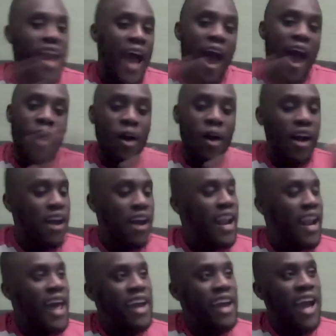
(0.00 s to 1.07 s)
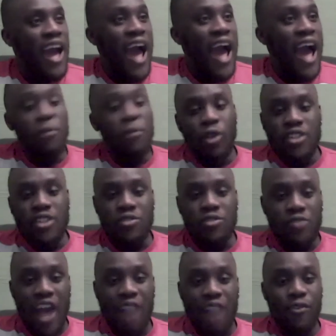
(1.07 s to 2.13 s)
I'll be honest with you.
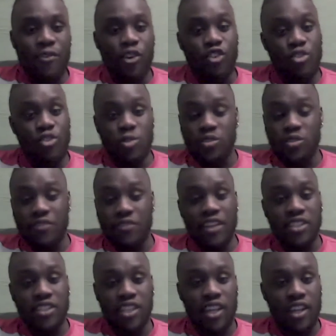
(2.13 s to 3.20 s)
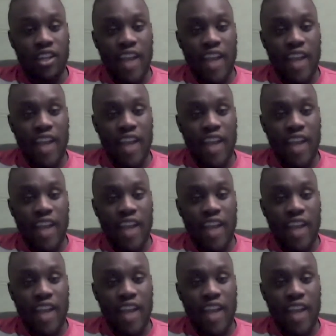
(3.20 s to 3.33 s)
I thought Kroos was finished, innit?